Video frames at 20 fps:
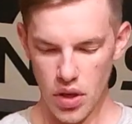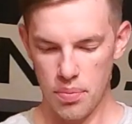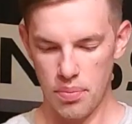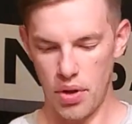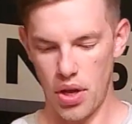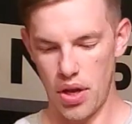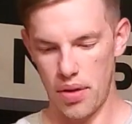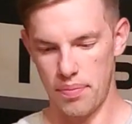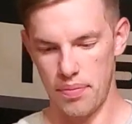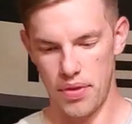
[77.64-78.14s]

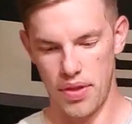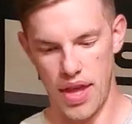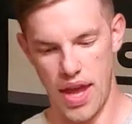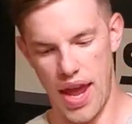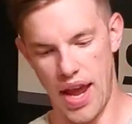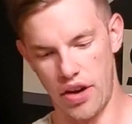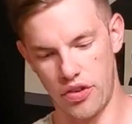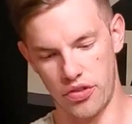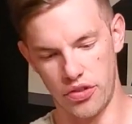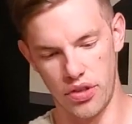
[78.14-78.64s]
But they
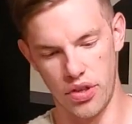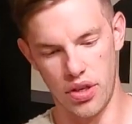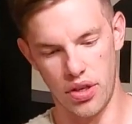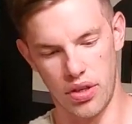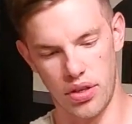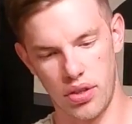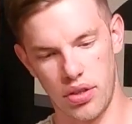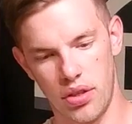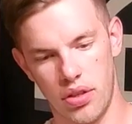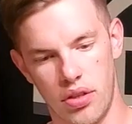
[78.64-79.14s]
actually
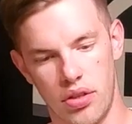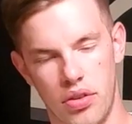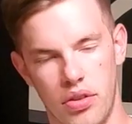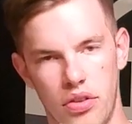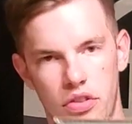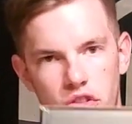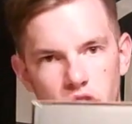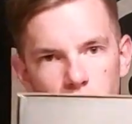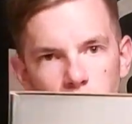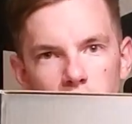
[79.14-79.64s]

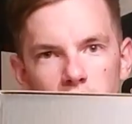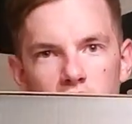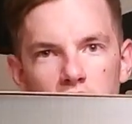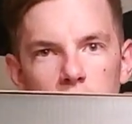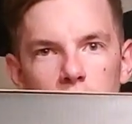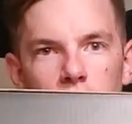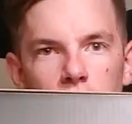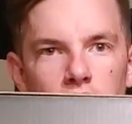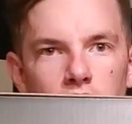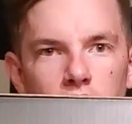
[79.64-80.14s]
show you a
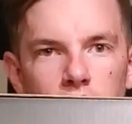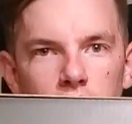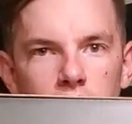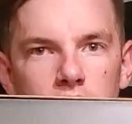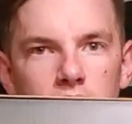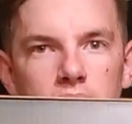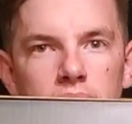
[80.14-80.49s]
label here.